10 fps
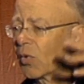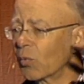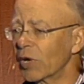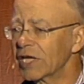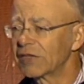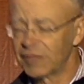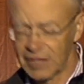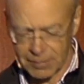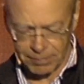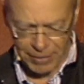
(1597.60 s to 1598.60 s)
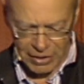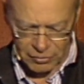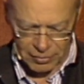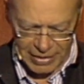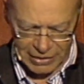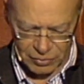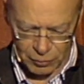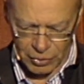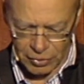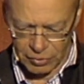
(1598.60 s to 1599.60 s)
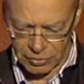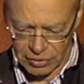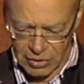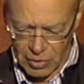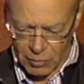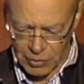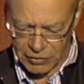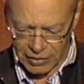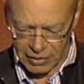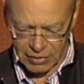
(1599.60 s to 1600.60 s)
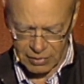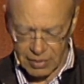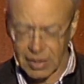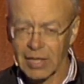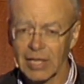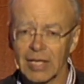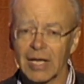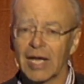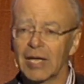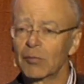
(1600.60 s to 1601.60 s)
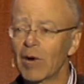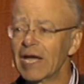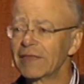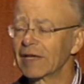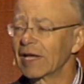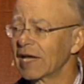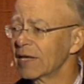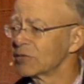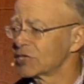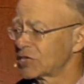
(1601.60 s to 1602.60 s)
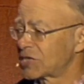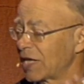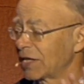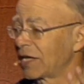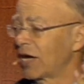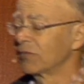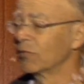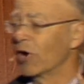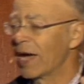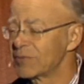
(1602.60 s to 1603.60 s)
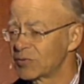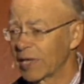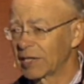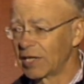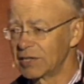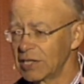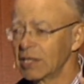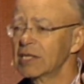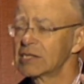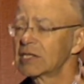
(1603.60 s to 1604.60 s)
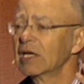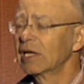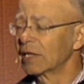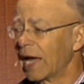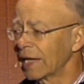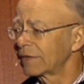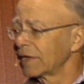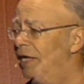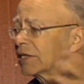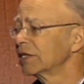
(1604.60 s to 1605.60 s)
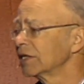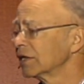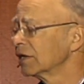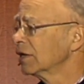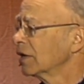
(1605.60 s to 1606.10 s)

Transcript: we think better about the world, we think in a way that enables us to take account of more abstract ideas, like the idea